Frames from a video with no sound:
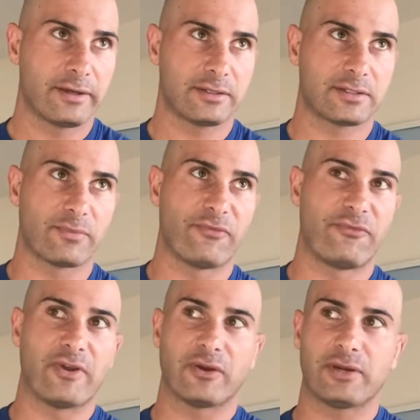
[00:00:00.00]
some
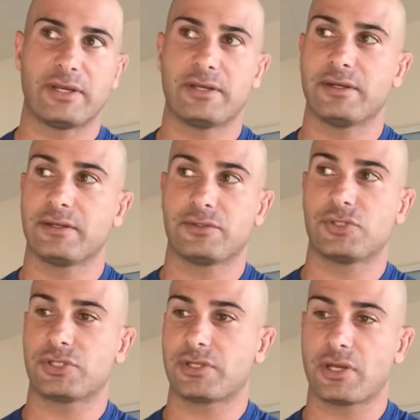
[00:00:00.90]
very
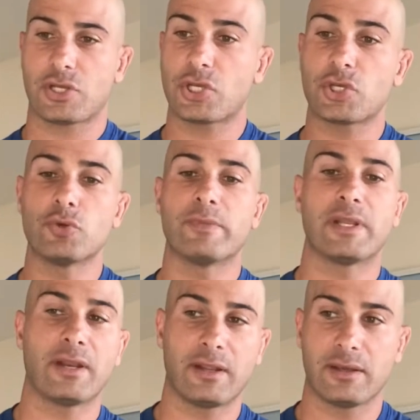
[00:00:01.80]
just
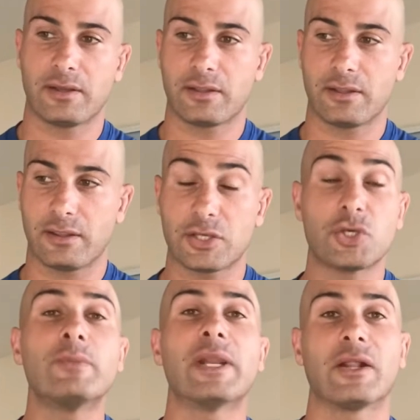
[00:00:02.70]
human, the
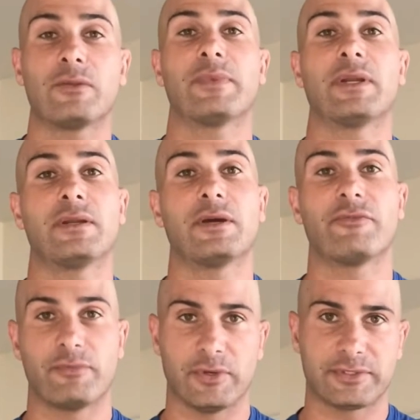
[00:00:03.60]
human element of
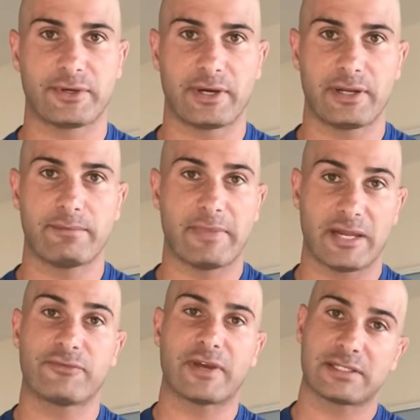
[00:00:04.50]
the military
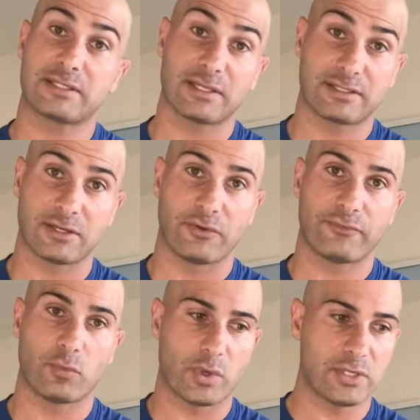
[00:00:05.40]
manifests itself
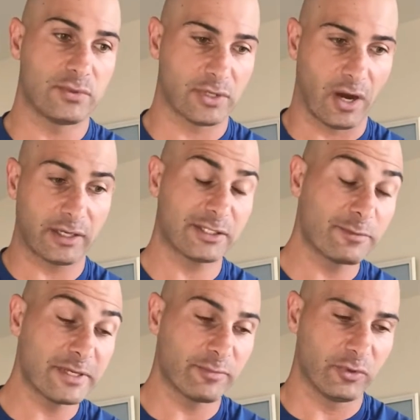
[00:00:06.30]
when you talk to
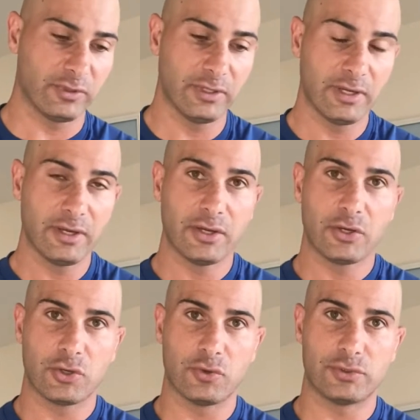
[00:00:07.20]
people
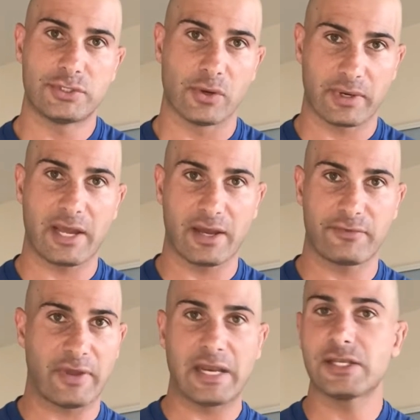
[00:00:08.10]
who don't
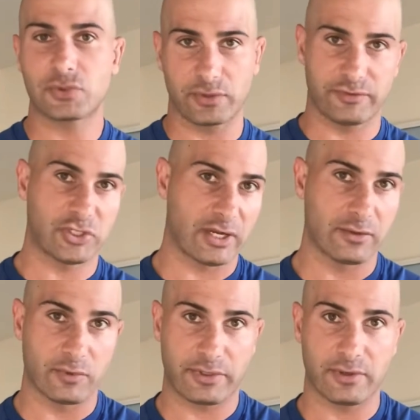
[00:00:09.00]
have any sort of agenda
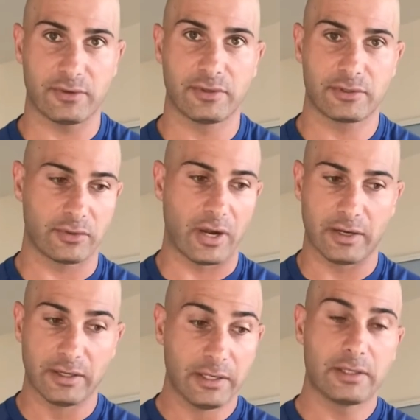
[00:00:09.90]
with you. They're
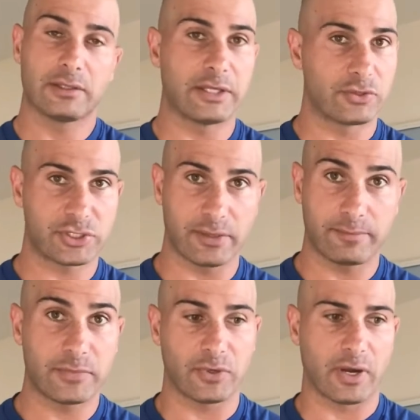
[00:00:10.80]
not
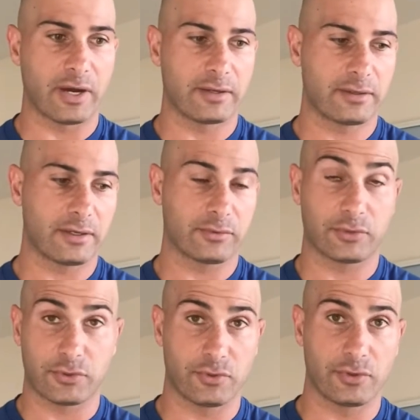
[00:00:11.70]
leadership, they're not a
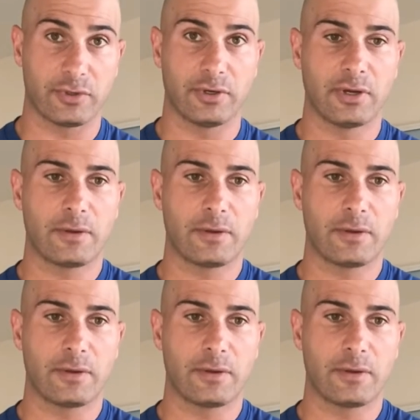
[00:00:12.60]
recruiter,